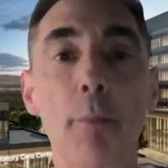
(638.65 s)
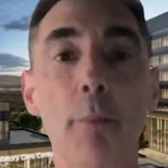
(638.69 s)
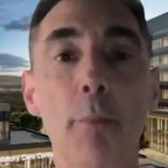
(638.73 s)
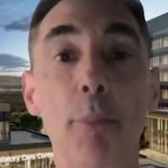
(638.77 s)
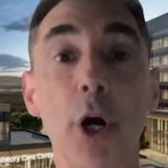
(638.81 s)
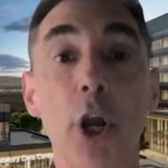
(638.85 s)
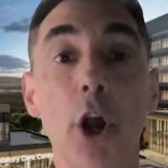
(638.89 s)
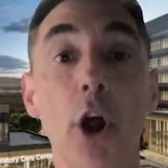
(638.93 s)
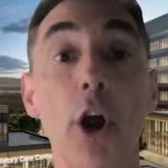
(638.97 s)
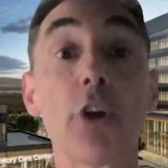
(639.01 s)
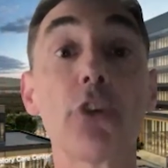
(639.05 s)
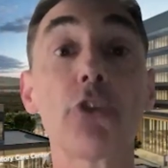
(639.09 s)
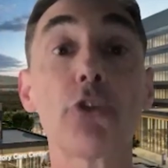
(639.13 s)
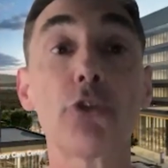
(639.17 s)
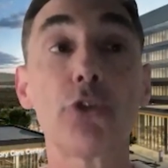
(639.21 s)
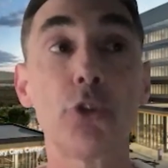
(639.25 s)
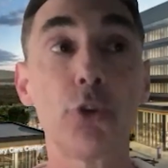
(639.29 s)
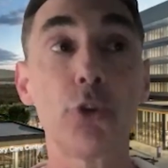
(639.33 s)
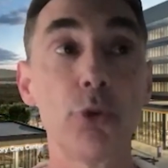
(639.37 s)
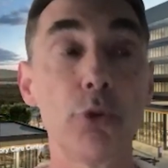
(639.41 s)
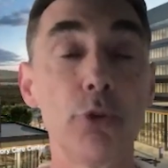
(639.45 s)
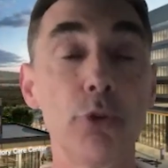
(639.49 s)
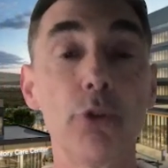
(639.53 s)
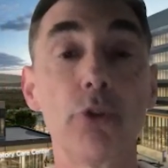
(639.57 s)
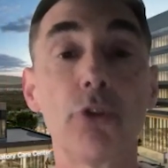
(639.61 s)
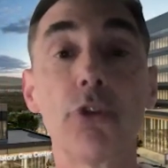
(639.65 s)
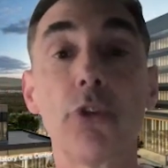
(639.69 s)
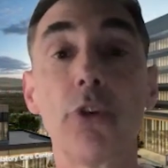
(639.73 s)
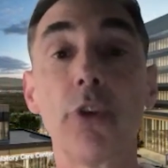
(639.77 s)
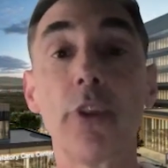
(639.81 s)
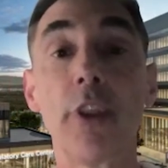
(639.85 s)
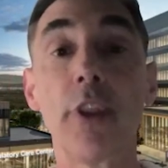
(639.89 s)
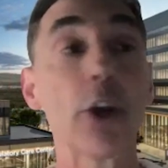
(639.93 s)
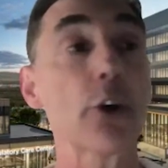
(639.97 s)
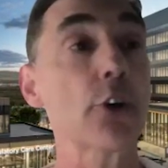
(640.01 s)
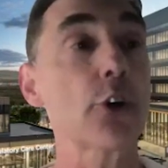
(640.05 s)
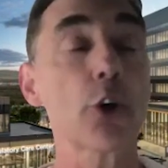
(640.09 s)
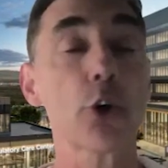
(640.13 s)
but our students,
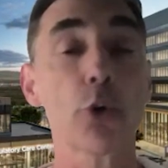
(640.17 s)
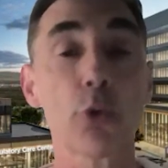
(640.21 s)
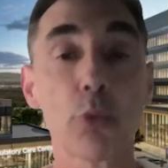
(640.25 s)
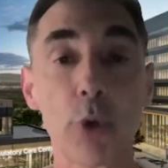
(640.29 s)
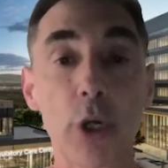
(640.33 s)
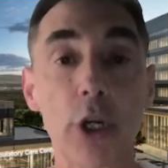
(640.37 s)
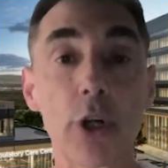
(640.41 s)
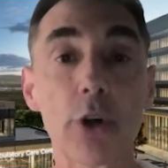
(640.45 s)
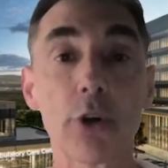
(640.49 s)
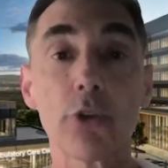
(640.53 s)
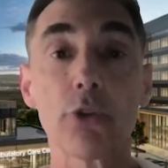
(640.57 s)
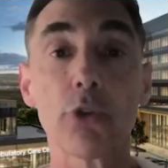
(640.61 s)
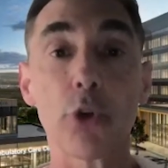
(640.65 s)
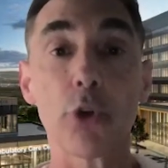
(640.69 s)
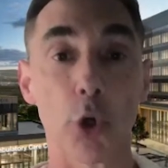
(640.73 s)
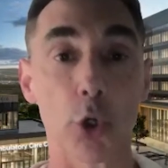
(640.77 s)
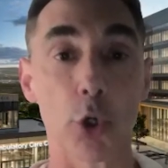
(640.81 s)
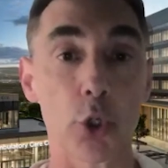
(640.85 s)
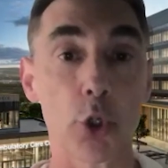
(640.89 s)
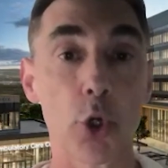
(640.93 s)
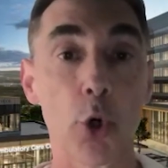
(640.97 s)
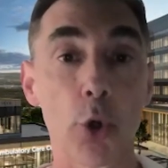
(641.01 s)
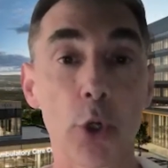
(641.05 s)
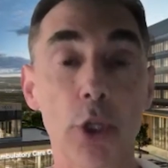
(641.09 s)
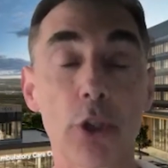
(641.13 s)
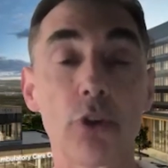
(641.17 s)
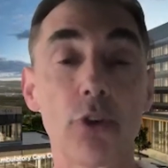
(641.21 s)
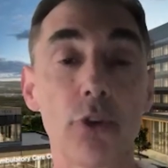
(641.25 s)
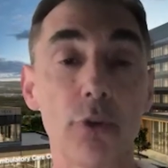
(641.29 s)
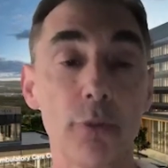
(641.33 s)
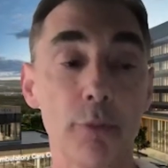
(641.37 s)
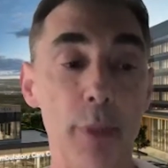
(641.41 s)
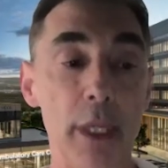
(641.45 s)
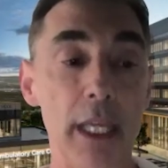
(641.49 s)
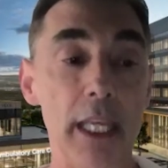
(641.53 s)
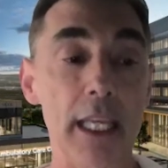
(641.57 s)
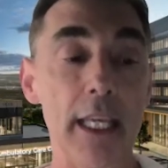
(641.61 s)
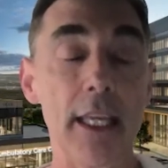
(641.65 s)
their careers are going to
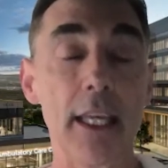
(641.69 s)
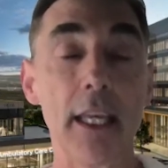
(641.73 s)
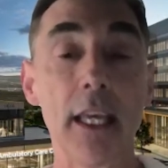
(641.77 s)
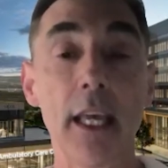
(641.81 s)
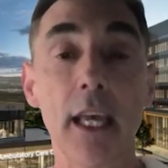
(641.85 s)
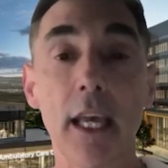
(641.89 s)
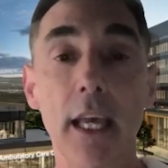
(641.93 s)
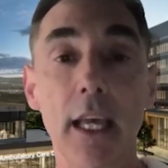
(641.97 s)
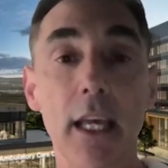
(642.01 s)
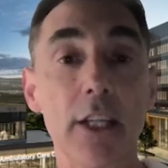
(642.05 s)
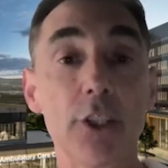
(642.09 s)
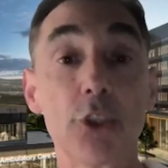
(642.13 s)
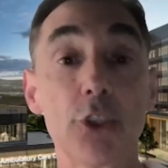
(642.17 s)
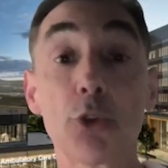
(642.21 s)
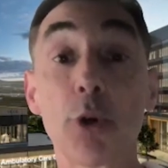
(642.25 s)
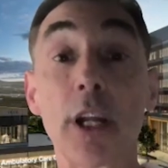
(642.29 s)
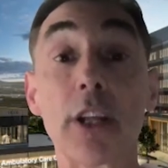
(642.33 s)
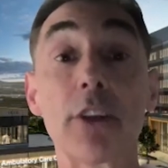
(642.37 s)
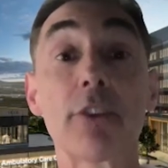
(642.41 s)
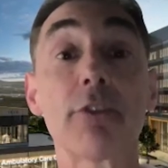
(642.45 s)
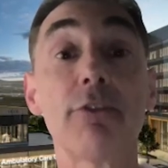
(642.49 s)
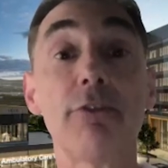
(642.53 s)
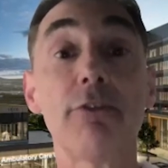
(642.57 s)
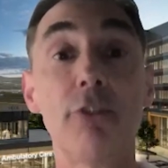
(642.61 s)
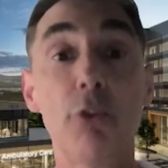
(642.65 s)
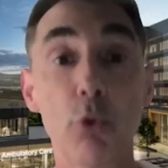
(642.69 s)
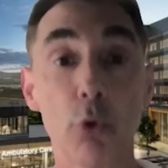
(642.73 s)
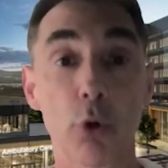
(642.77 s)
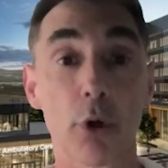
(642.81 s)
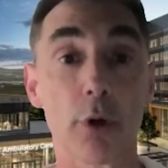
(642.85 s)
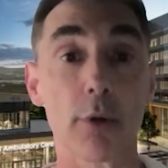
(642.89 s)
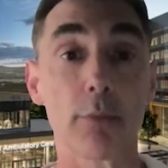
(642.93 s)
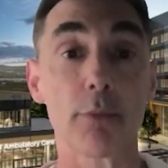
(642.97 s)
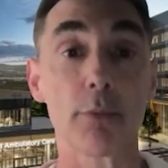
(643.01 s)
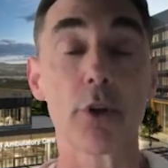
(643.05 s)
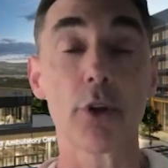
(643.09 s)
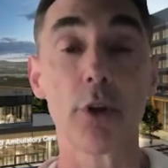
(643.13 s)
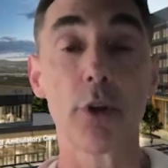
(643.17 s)
be
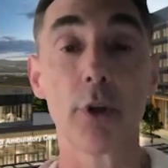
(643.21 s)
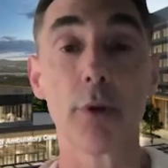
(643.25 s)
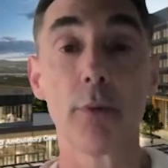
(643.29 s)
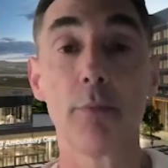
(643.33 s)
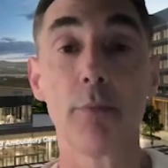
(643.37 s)
transformed